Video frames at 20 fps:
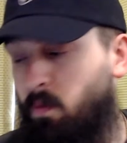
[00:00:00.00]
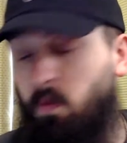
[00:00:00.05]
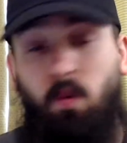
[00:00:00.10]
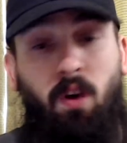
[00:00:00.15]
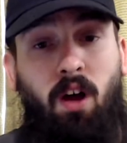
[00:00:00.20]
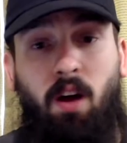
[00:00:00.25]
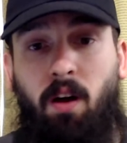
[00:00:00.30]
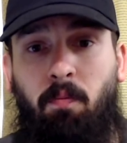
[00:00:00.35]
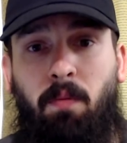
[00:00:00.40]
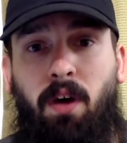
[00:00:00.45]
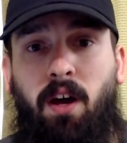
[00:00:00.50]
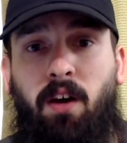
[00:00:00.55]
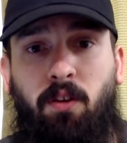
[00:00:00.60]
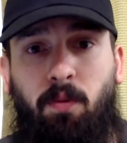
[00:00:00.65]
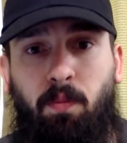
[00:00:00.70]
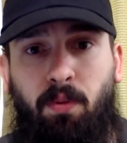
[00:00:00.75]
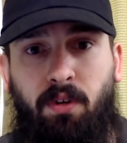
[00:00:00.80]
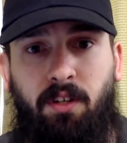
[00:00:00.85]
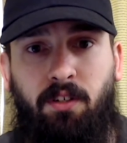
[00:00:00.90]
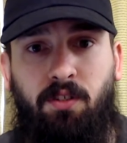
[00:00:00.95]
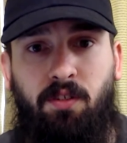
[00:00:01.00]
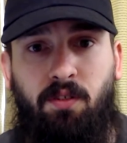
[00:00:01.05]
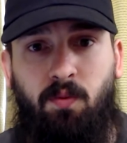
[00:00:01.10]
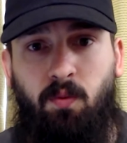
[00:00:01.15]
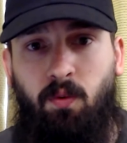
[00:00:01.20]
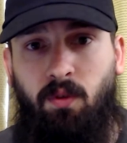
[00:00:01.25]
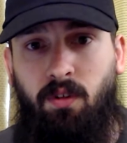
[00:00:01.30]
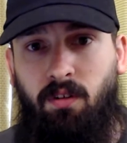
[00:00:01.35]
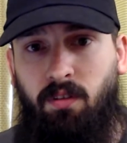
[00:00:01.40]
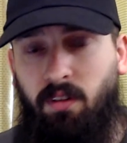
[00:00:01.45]
my other predictions
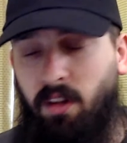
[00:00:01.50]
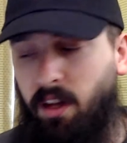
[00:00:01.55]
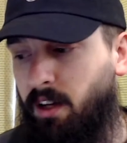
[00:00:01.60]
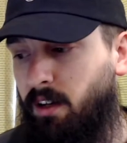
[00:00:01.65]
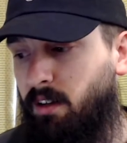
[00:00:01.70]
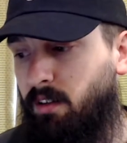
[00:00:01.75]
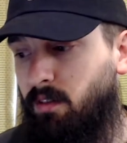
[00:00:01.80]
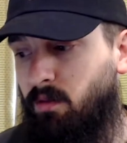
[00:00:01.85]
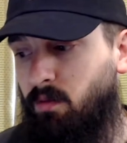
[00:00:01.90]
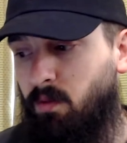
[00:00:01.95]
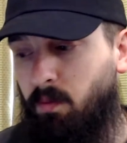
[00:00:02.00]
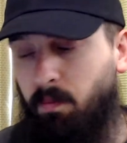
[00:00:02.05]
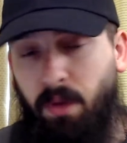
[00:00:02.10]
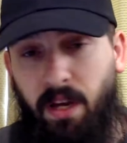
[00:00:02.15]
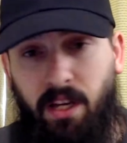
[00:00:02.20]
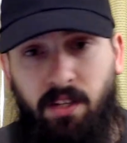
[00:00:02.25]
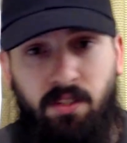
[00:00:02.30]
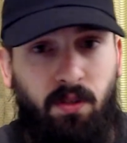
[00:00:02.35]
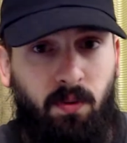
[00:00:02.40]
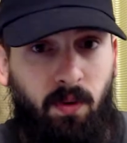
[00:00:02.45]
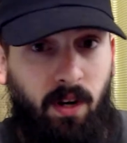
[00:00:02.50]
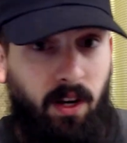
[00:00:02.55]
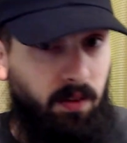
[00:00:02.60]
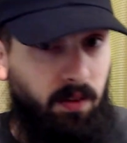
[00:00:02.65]
were like based around